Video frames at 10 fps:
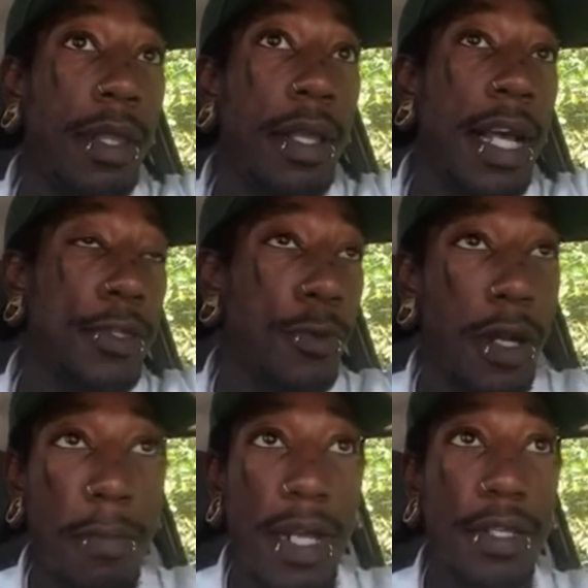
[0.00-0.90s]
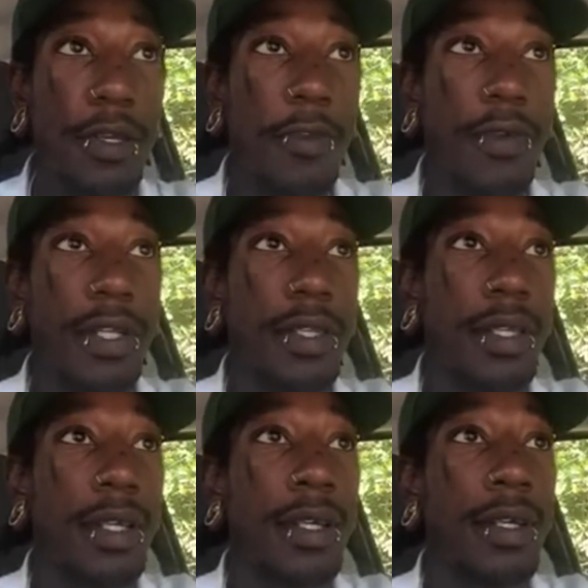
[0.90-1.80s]
as one of my servants
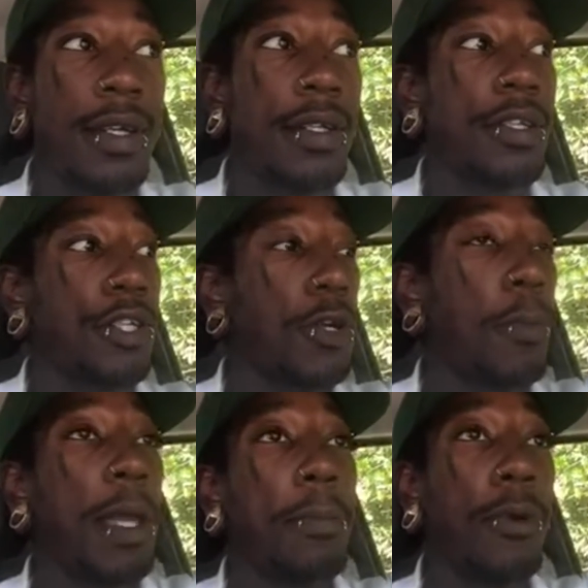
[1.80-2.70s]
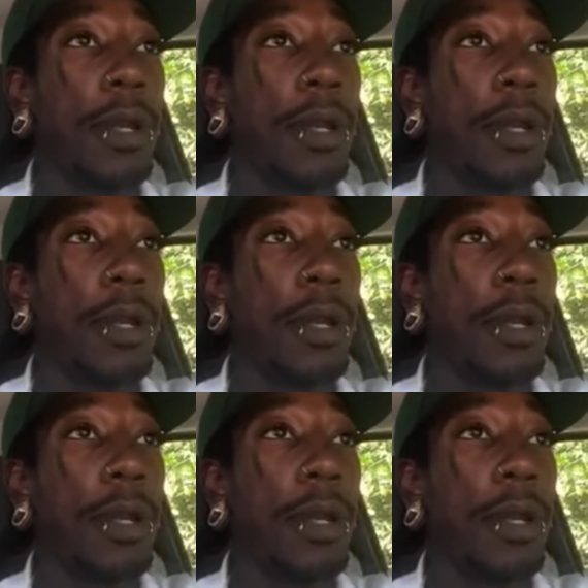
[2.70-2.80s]
to show people